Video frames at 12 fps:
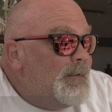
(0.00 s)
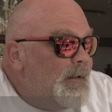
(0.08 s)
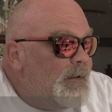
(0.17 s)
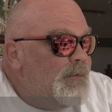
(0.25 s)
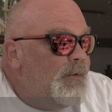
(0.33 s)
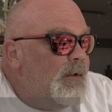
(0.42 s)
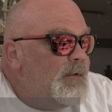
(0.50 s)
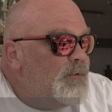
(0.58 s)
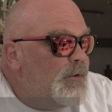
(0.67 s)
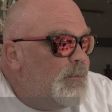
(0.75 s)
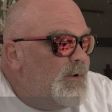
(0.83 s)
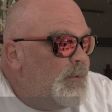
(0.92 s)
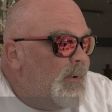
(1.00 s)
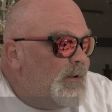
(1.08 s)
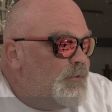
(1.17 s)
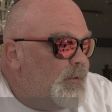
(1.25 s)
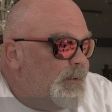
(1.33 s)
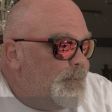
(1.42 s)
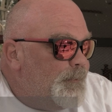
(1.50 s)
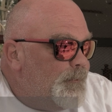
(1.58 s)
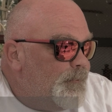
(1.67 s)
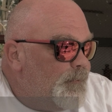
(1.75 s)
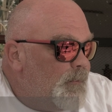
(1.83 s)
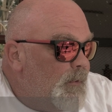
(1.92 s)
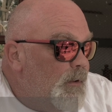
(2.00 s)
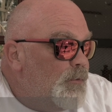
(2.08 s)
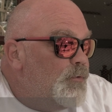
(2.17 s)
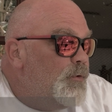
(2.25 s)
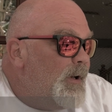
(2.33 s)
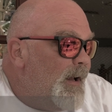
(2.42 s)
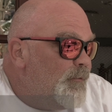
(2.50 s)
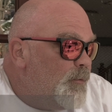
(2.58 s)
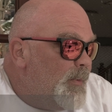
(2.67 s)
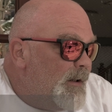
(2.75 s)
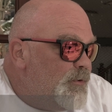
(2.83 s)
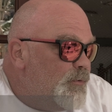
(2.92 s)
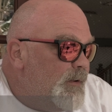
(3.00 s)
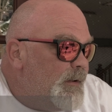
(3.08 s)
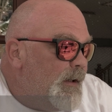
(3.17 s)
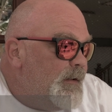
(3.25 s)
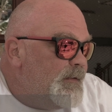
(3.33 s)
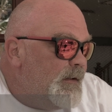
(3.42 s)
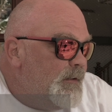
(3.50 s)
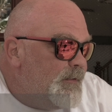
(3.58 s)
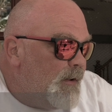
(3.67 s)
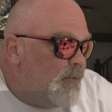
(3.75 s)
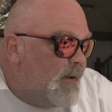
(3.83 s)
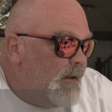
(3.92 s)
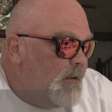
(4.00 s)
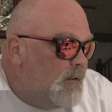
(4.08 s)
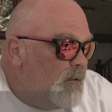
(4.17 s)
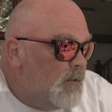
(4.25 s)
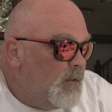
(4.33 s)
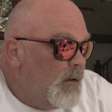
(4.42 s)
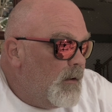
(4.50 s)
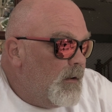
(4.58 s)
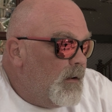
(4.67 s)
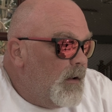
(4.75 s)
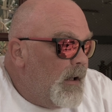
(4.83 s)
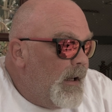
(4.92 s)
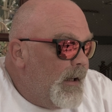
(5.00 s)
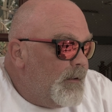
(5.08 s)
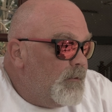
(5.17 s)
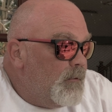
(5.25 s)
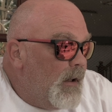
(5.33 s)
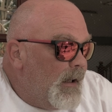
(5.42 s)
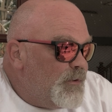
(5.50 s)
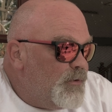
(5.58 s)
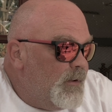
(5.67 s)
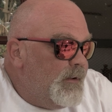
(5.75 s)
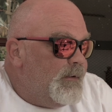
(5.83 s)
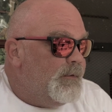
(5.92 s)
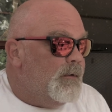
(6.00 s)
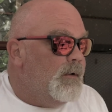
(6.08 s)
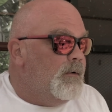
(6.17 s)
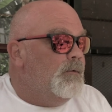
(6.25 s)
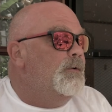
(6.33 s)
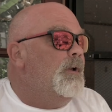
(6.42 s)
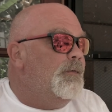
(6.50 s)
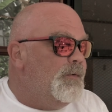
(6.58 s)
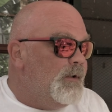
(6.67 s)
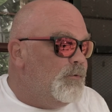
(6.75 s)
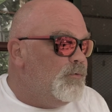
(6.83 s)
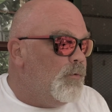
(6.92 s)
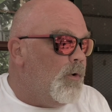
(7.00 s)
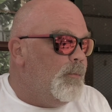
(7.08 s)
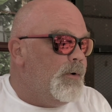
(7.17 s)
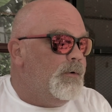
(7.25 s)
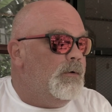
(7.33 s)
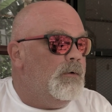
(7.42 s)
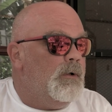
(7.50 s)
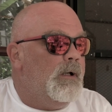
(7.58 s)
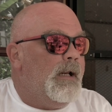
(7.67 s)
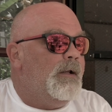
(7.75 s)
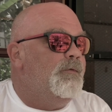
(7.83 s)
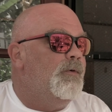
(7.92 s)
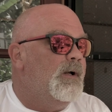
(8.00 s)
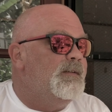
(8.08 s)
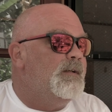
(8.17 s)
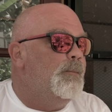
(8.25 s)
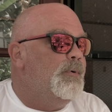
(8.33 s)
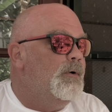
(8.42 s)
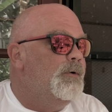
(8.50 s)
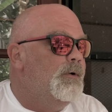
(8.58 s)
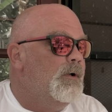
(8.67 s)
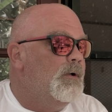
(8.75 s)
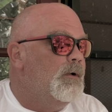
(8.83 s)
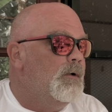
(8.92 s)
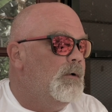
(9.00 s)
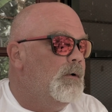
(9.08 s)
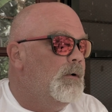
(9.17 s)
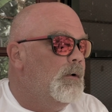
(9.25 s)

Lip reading: Next thing is going to be the battery. Do you have a battery that is integrated and actually nothing to open, like for example the